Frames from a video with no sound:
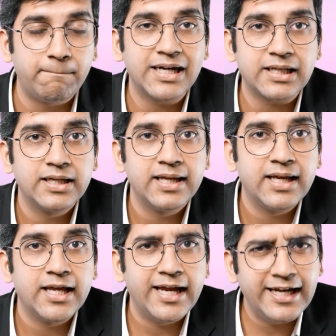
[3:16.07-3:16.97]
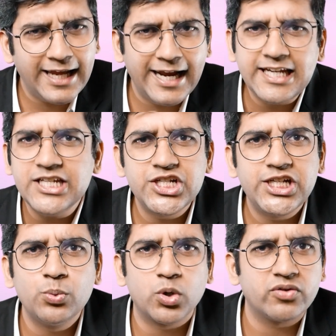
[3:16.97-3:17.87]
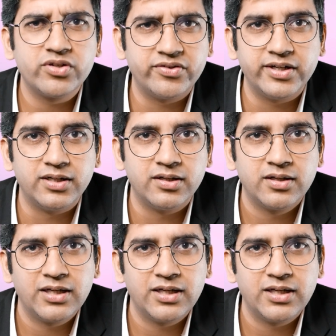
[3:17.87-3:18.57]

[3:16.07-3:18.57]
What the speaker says: But in any GT, whatever you've read,